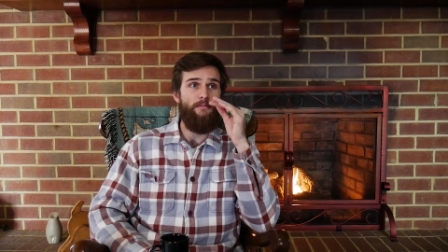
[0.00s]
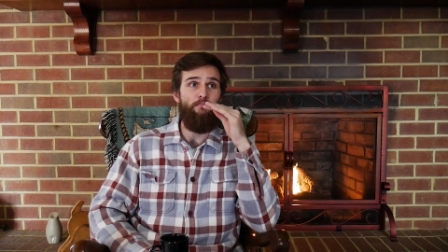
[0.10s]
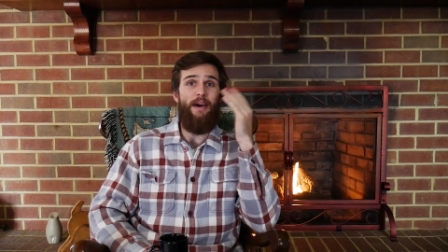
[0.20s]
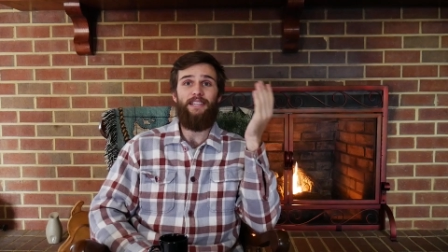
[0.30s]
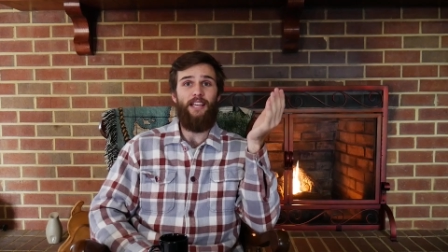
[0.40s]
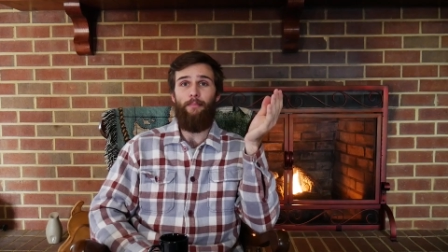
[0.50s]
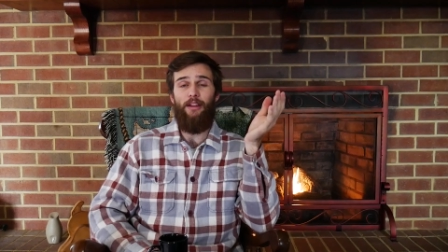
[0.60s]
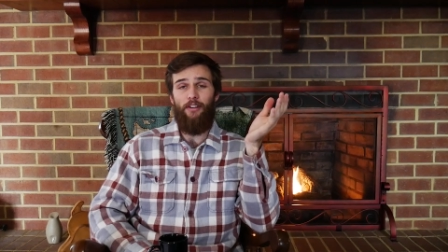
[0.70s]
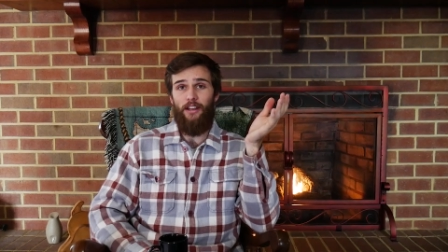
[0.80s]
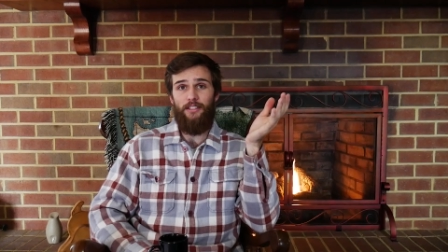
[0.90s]
mess I may
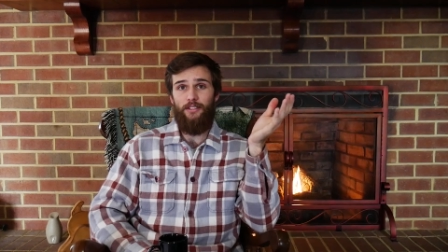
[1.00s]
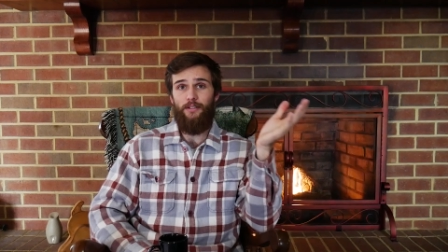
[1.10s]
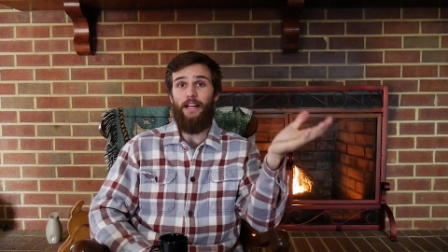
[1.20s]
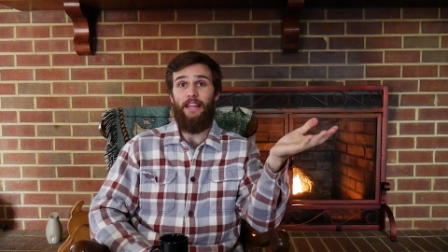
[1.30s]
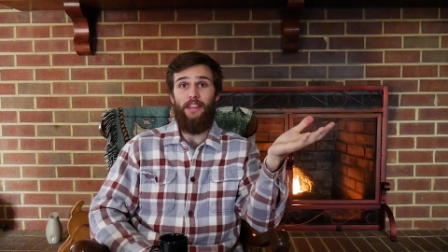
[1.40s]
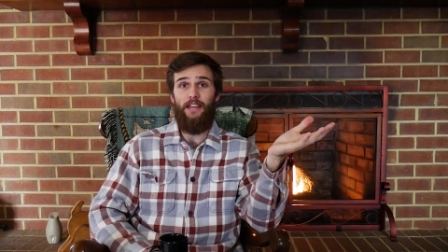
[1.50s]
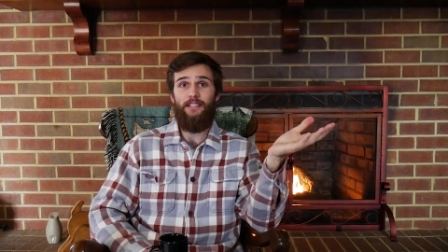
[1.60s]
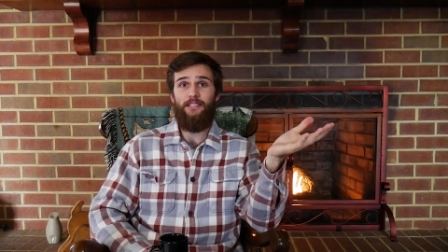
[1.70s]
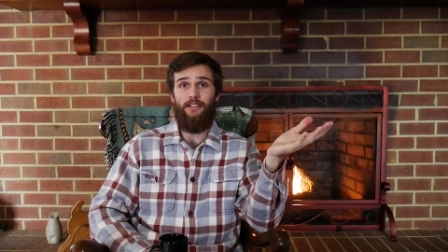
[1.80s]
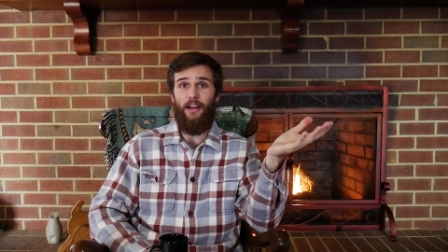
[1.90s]
run into like
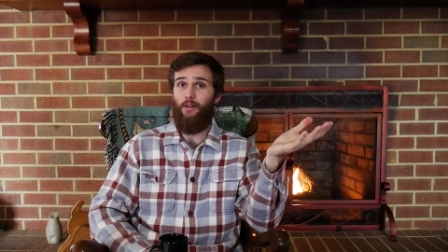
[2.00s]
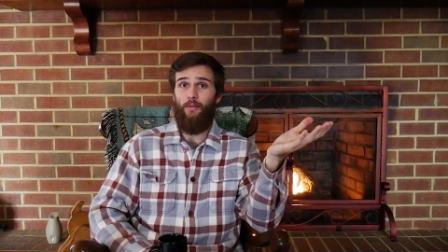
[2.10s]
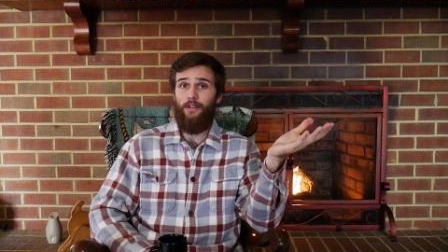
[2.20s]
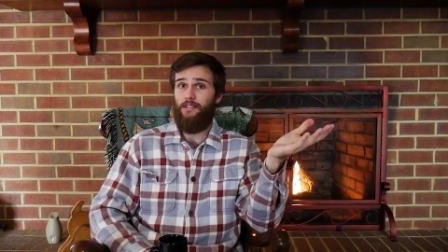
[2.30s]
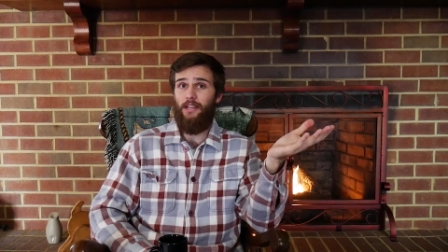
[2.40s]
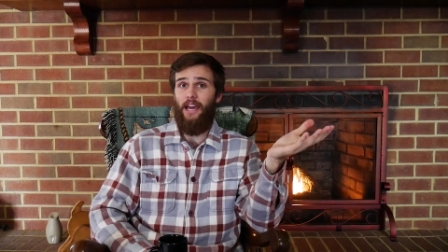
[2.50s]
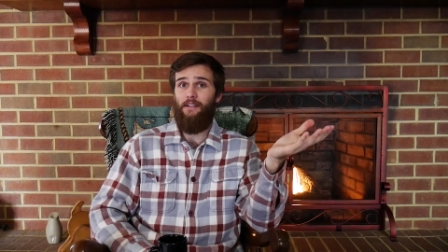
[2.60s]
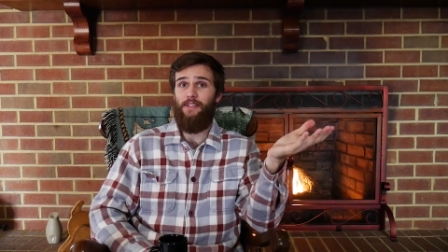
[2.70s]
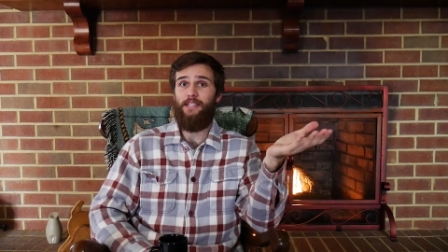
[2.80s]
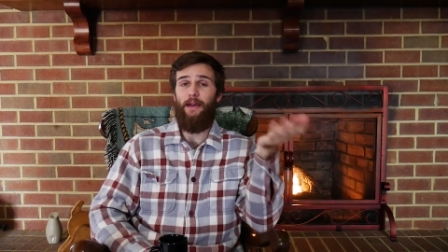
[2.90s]
this. I don't want to
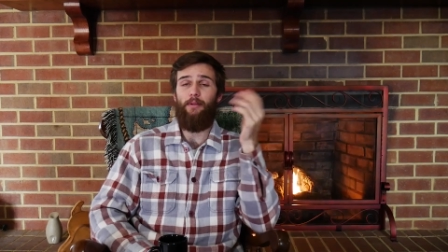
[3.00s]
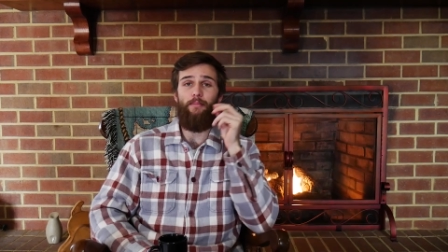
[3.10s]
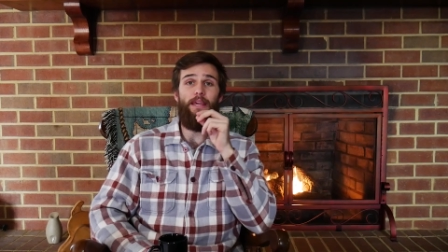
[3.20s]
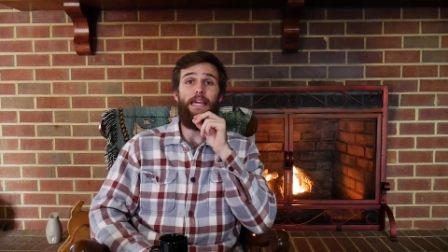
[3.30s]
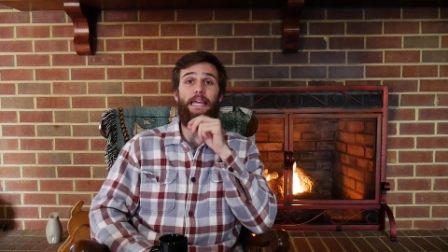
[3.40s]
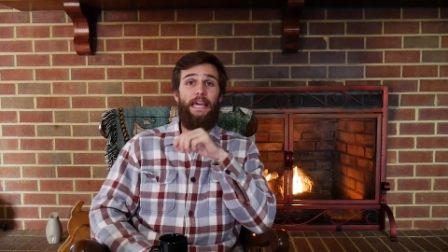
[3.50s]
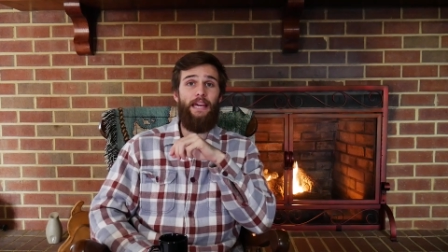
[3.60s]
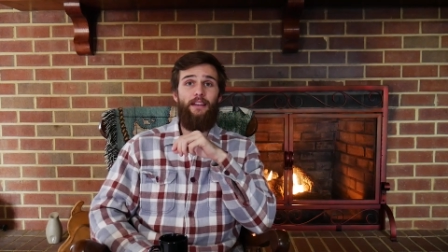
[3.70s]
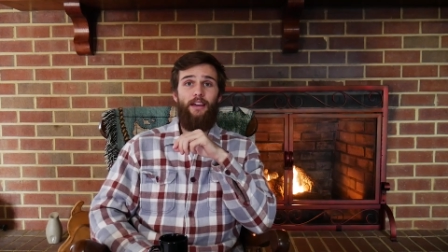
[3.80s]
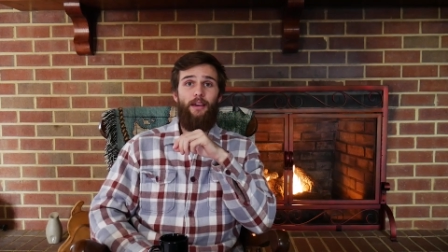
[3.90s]
have this happen to me
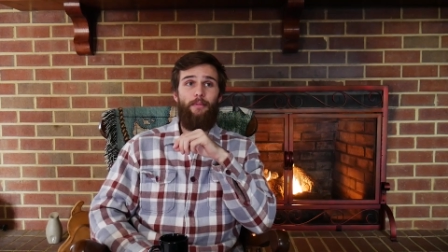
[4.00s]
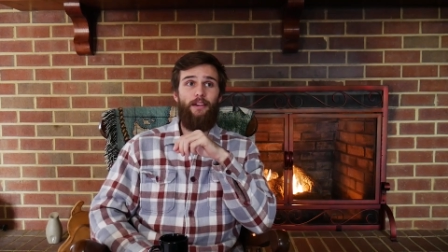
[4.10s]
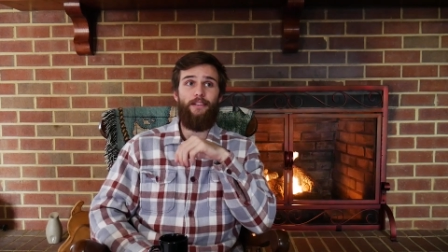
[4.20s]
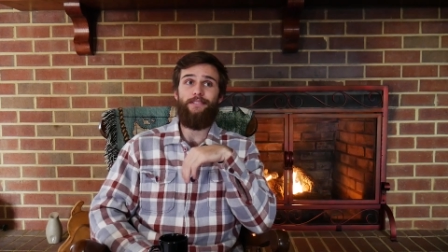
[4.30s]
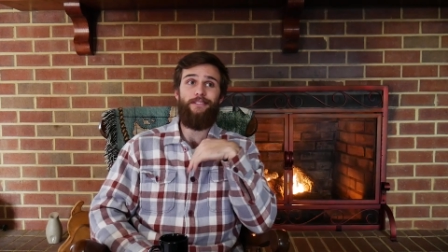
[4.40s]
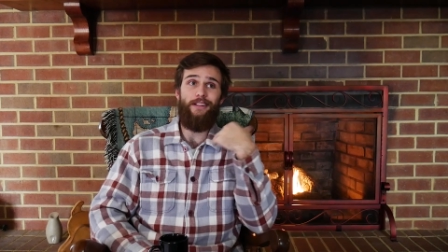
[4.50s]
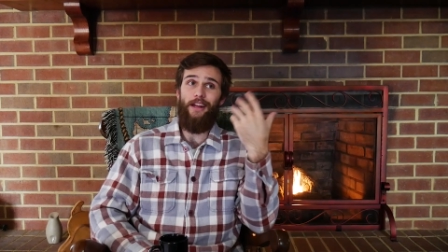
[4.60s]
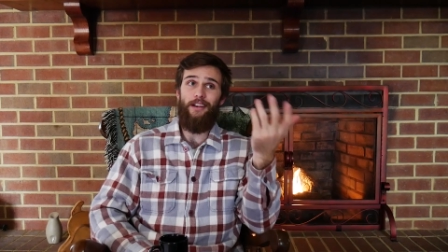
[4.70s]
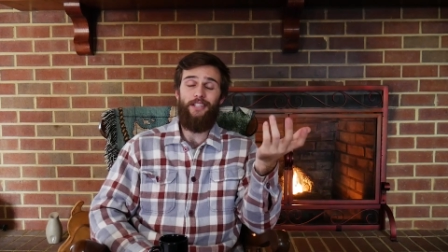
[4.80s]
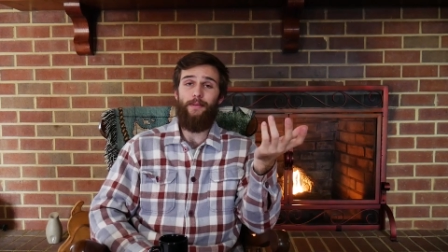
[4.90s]
again because a
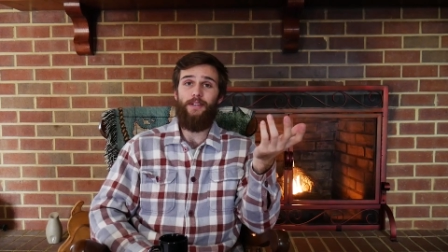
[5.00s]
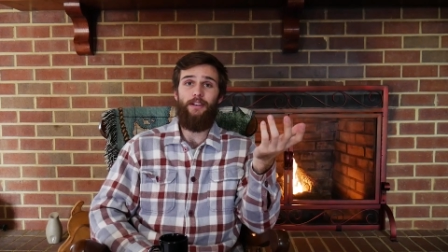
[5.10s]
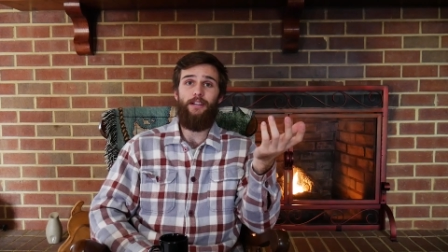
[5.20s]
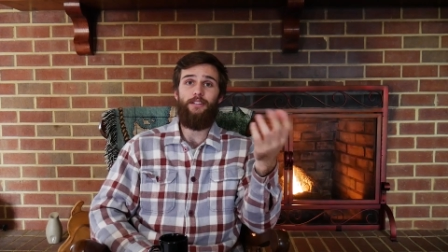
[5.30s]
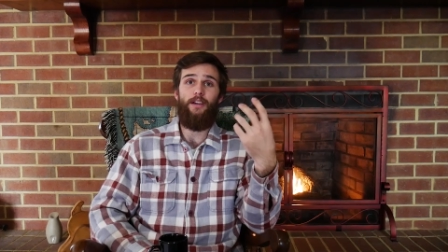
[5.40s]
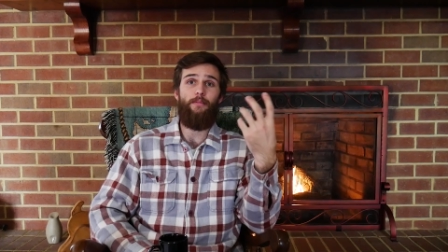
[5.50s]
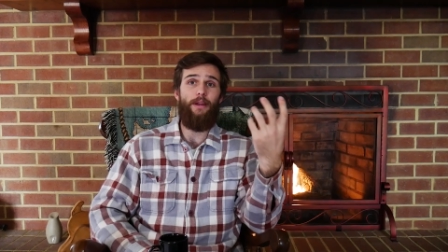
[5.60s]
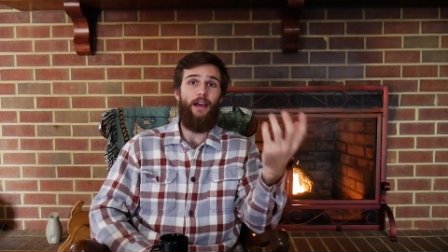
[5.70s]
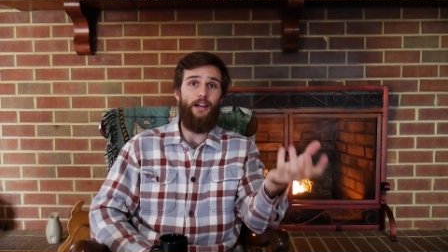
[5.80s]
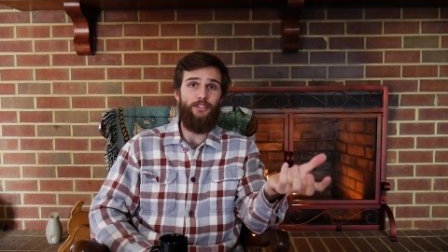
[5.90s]
lot of jobs around here is
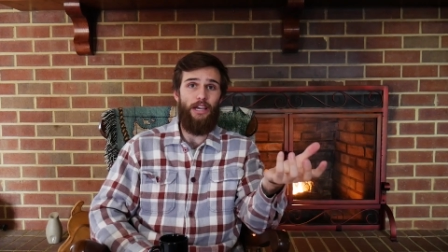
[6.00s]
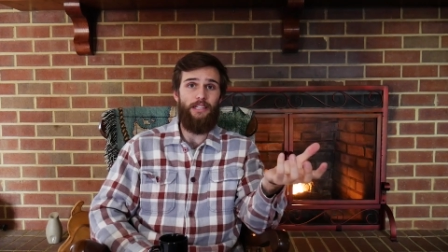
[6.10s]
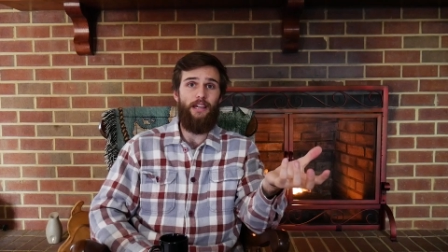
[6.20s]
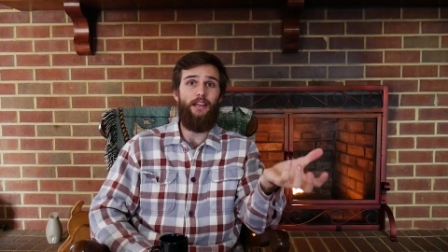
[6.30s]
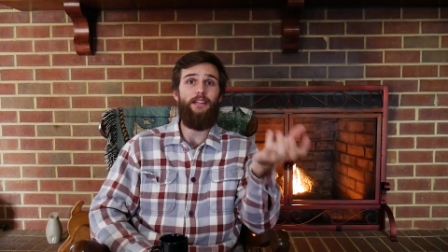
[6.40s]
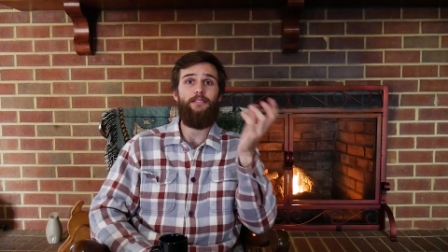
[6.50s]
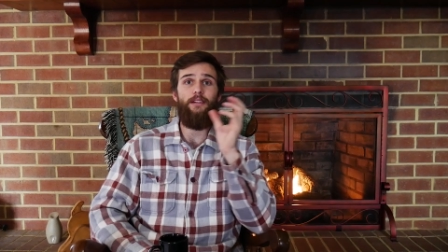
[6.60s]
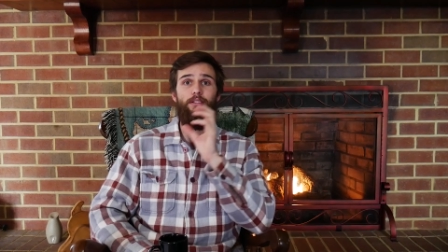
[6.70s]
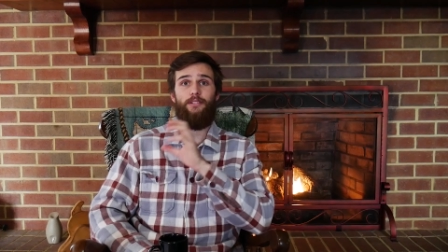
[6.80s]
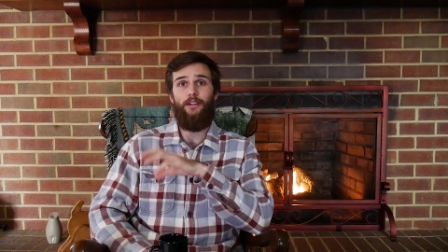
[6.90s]
government contracting. I need
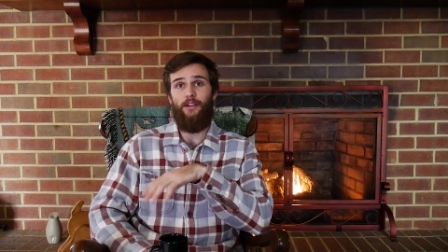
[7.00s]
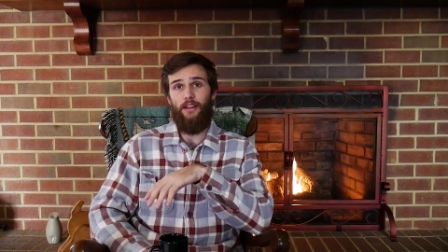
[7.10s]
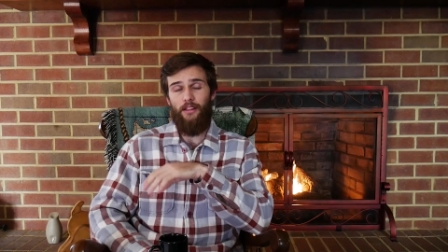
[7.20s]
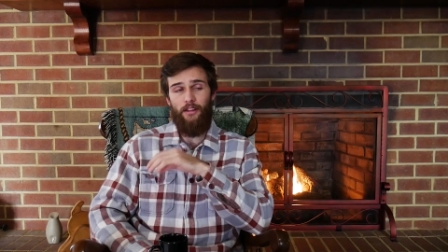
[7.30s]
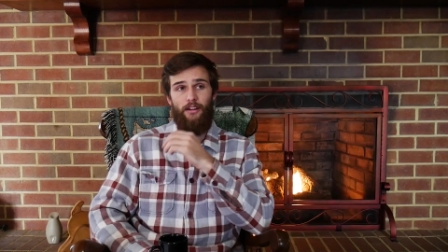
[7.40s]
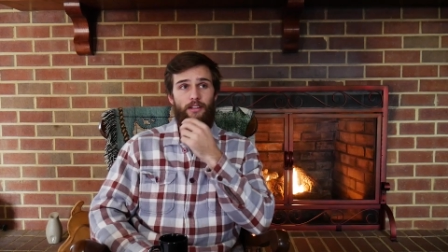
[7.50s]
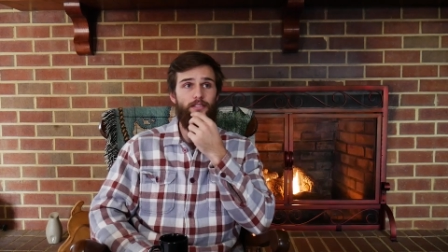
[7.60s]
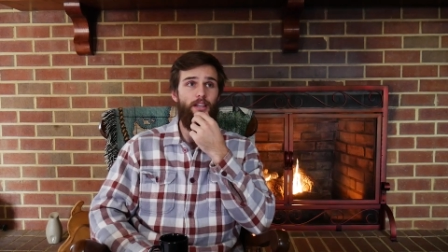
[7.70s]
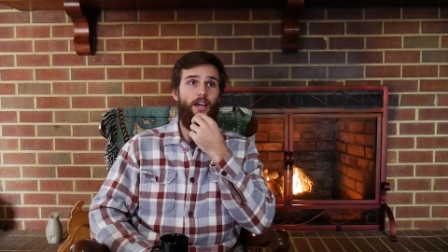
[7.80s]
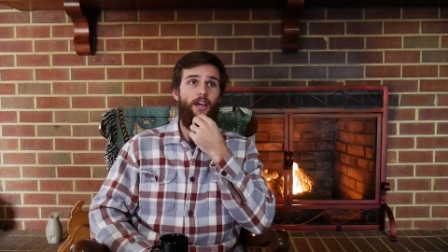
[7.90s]
secret security clearance.